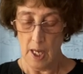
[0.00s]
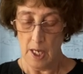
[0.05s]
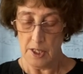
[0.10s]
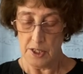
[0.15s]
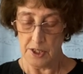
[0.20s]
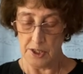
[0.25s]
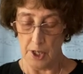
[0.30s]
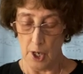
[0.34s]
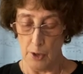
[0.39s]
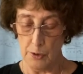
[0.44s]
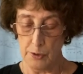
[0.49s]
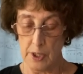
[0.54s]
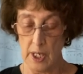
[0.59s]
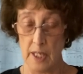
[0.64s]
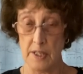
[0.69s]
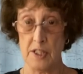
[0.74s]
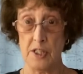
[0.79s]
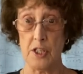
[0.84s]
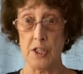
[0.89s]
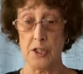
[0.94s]
So
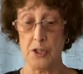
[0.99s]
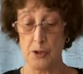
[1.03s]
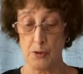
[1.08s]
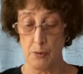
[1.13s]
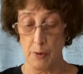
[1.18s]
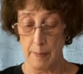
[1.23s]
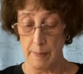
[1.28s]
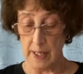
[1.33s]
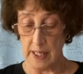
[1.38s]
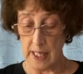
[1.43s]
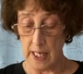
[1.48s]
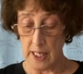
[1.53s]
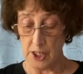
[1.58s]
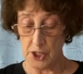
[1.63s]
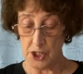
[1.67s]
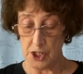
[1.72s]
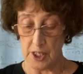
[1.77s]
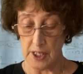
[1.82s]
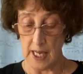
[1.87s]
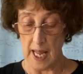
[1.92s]
does
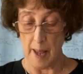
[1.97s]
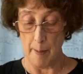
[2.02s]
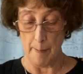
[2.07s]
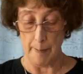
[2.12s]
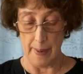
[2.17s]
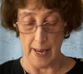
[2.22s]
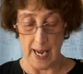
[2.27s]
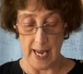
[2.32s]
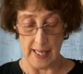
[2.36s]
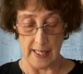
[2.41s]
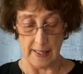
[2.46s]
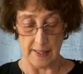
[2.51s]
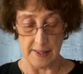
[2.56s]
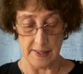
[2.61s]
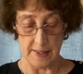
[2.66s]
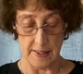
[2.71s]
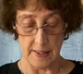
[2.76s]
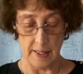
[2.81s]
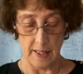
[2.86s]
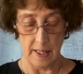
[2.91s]
discrimination and
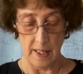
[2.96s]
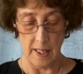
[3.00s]
bias.